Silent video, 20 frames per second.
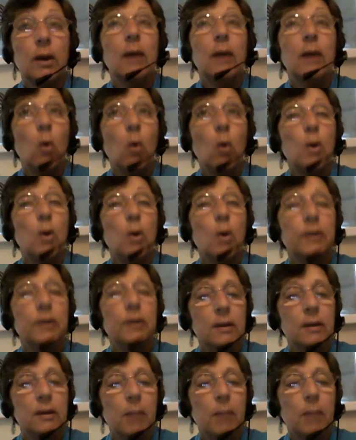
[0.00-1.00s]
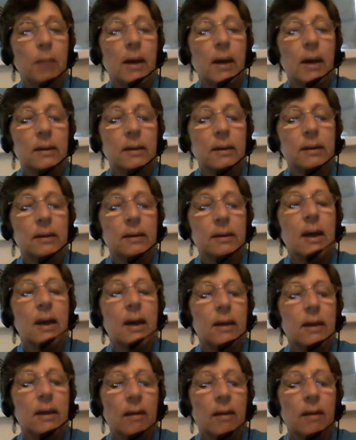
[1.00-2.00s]
August is about
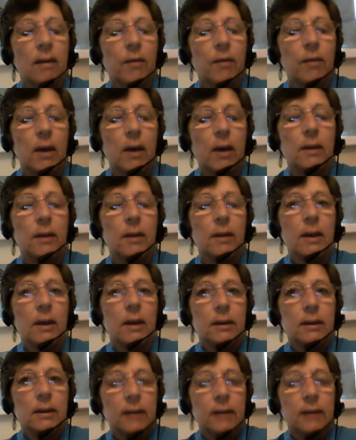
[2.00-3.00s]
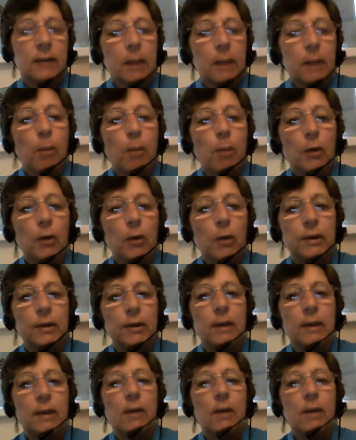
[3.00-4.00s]
staying in that faith, staying
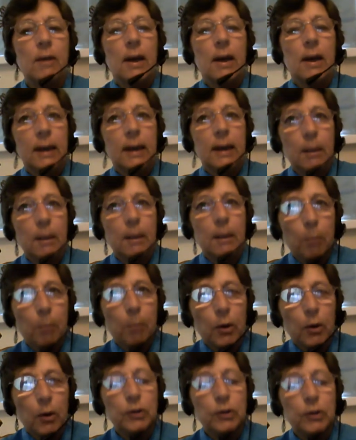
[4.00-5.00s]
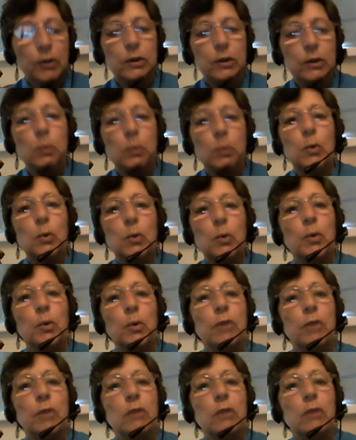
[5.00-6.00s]
positive, keep pushing towards
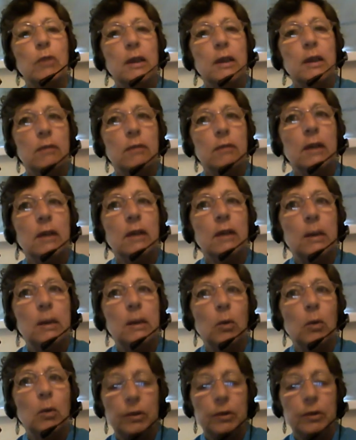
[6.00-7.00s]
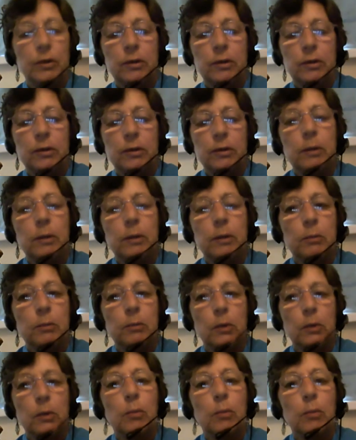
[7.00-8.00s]
what you really, really want to
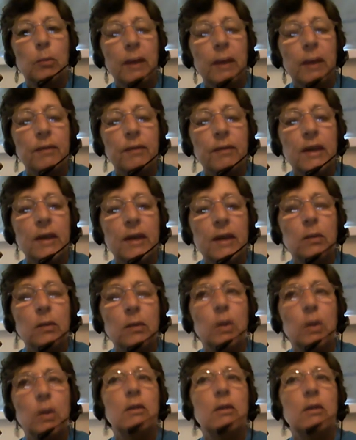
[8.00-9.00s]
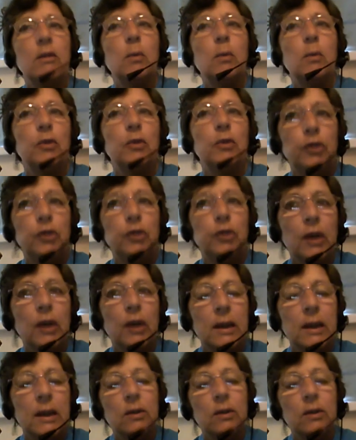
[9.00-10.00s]
sort of manifest, what you really want to
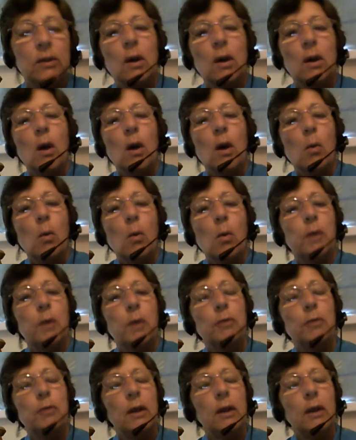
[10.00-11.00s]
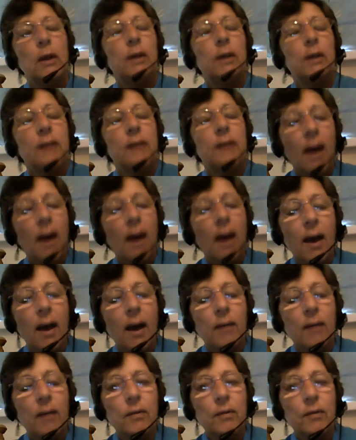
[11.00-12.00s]
change, what you'd really like to have.